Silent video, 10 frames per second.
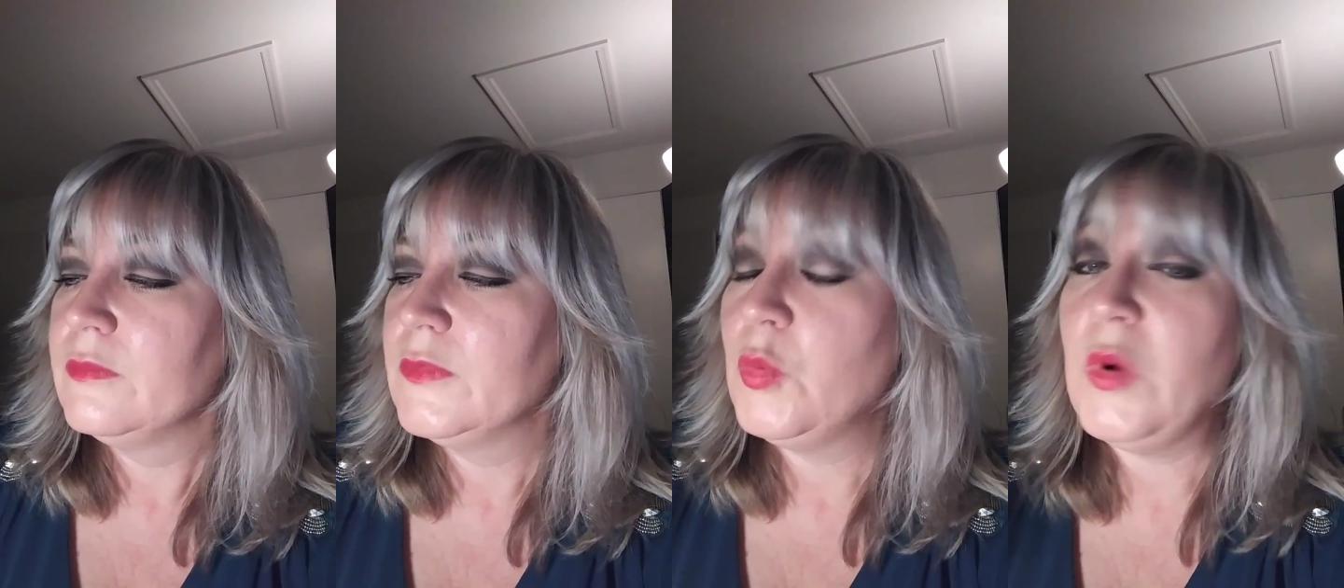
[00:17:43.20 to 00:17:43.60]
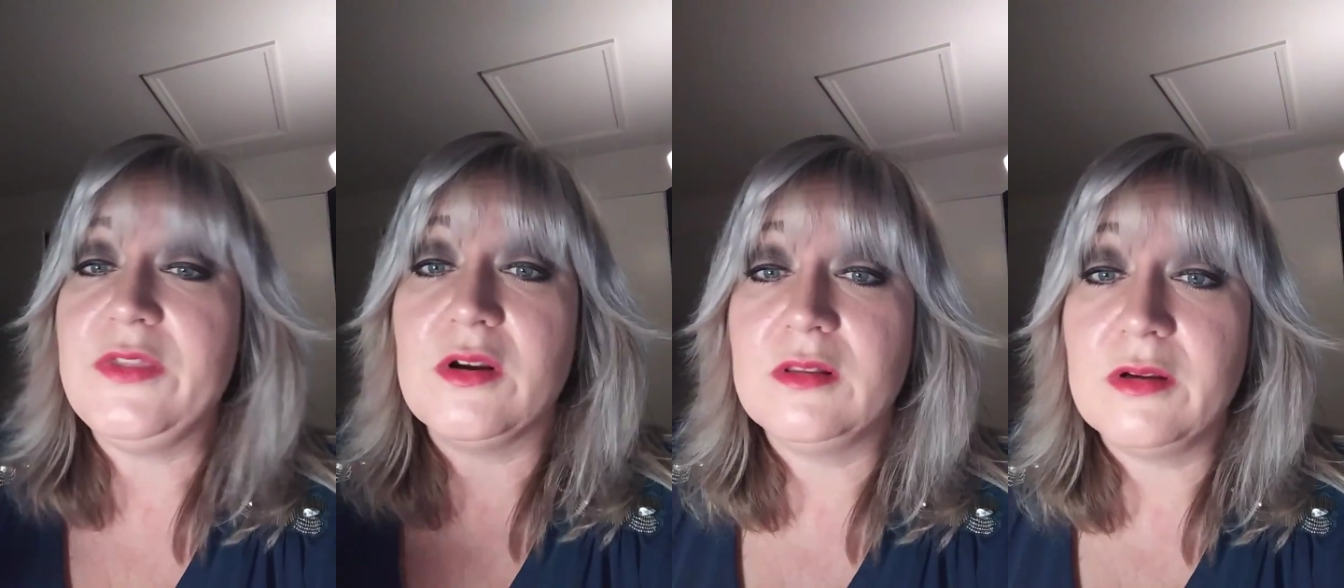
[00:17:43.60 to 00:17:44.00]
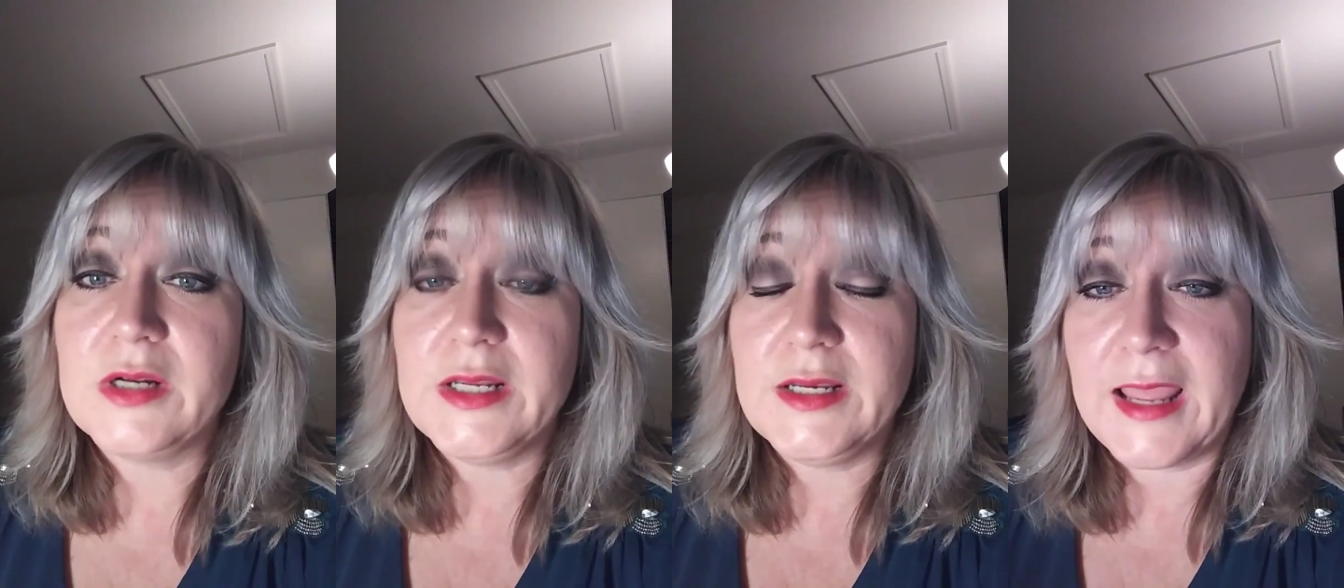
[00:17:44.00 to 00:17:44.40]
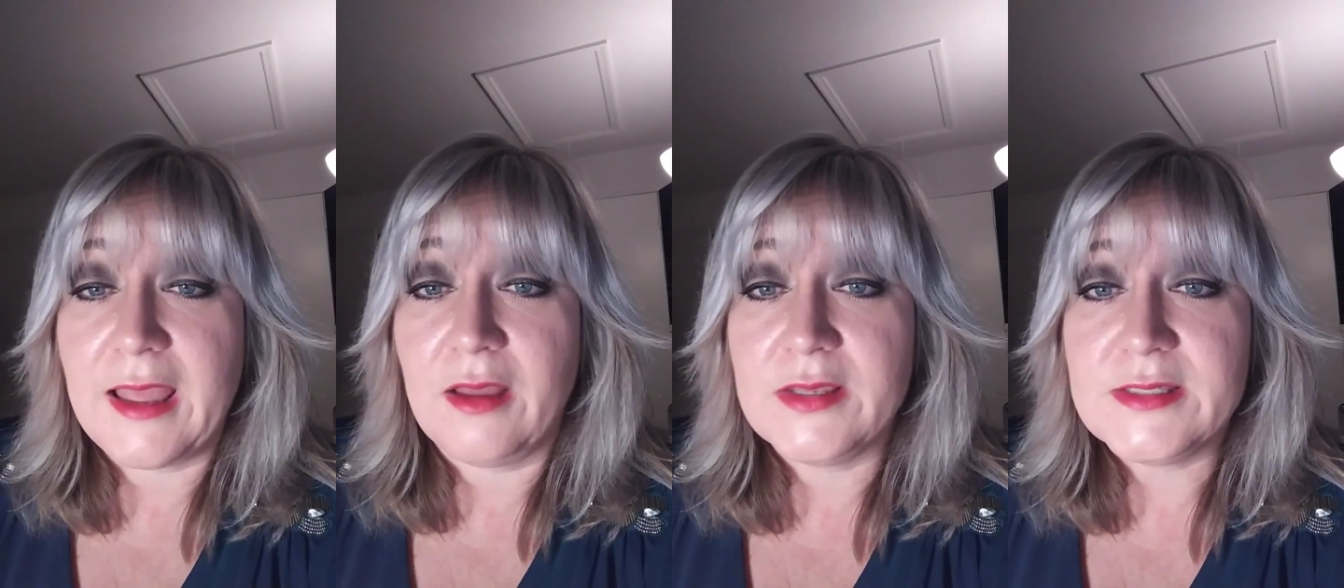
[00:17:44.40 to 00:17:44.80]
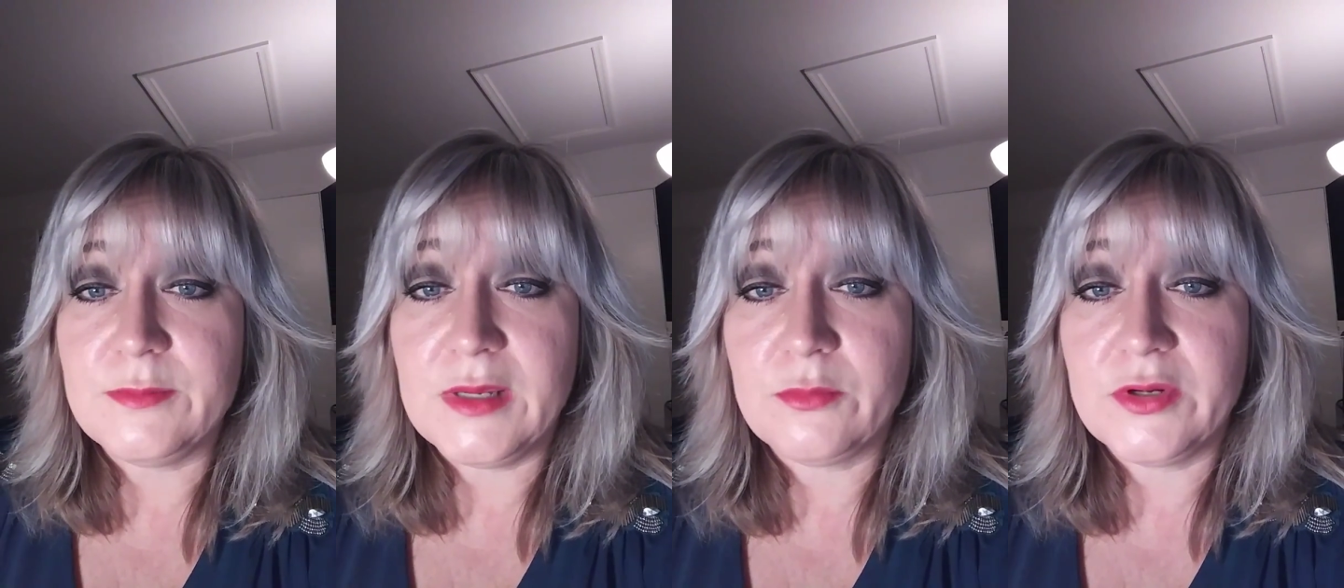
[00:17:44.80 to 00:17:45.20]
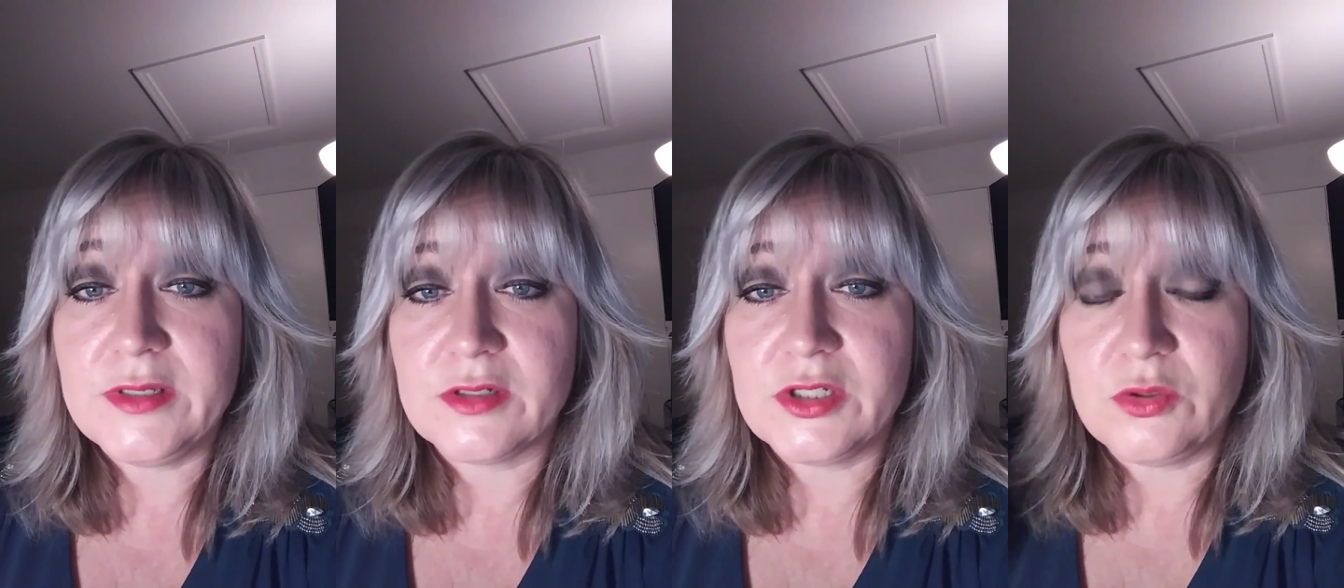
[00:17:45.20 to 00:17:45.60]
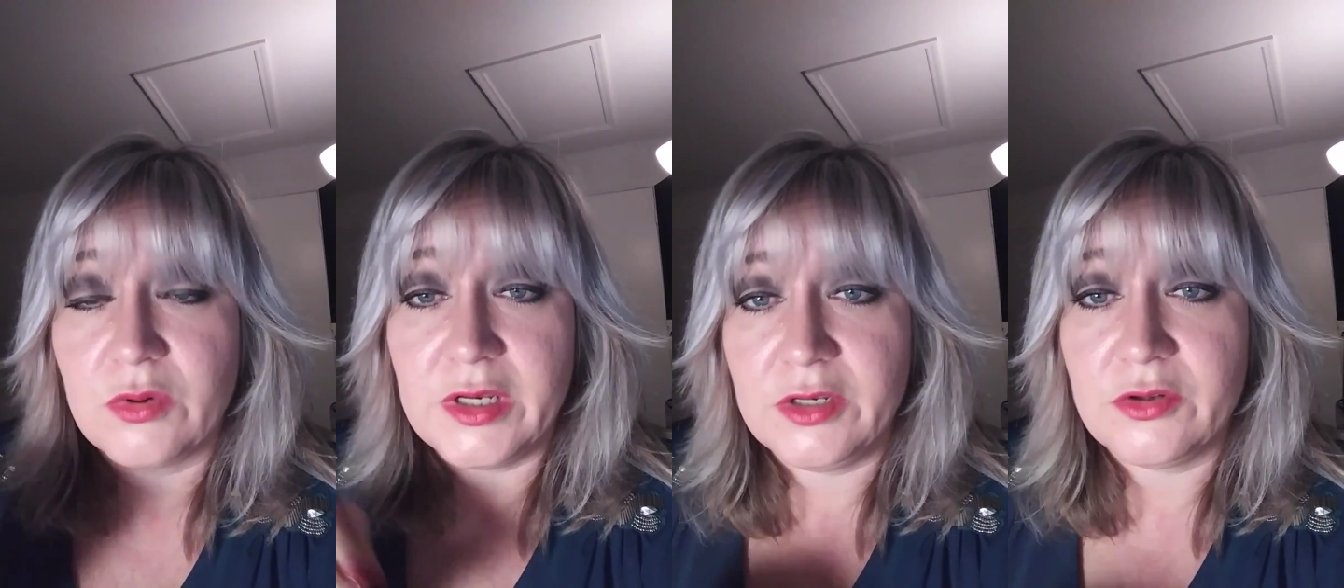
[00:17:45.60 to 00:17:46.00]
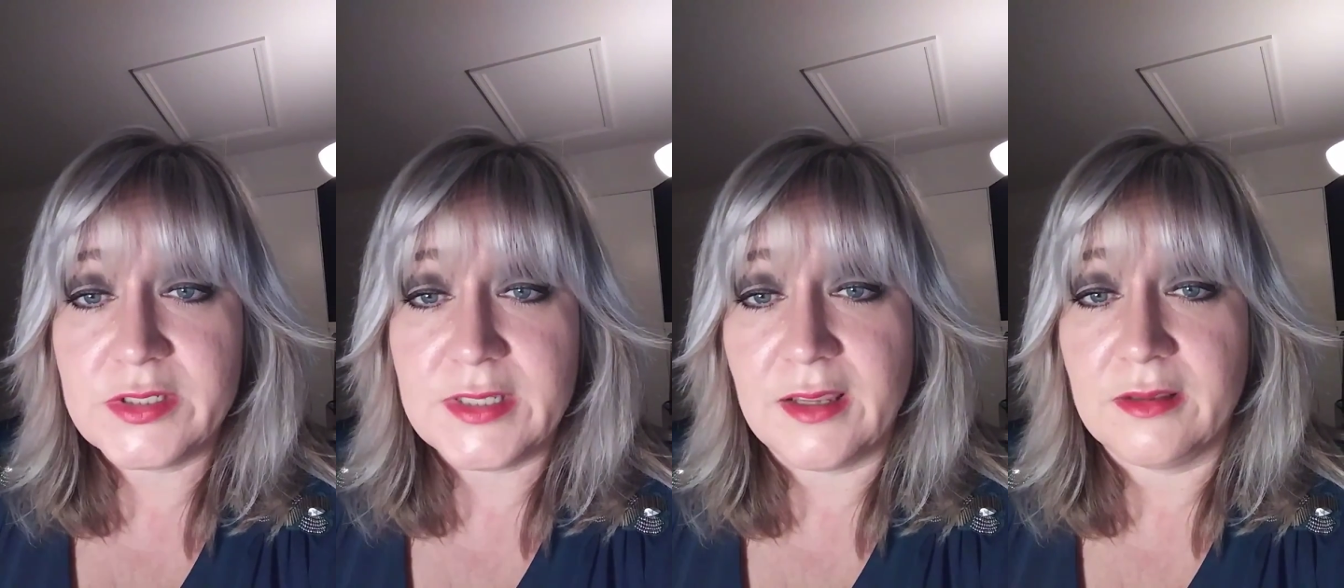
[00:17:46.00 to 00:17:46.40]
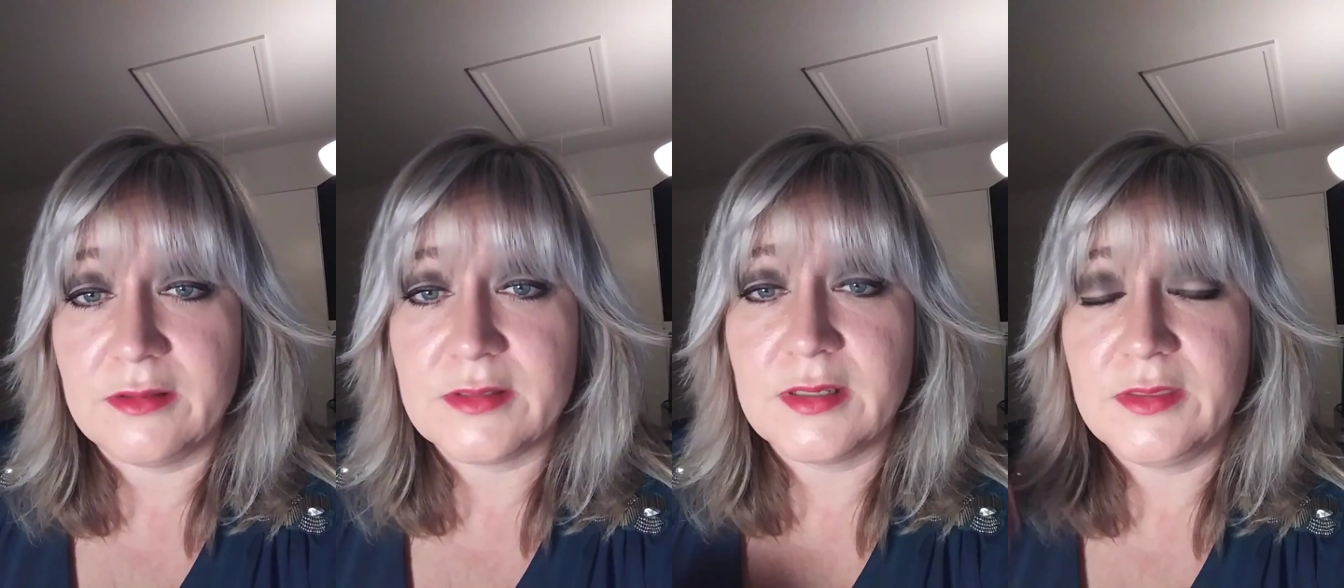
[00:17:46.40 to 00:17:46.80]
what they're learning now is memories are stored in your cells.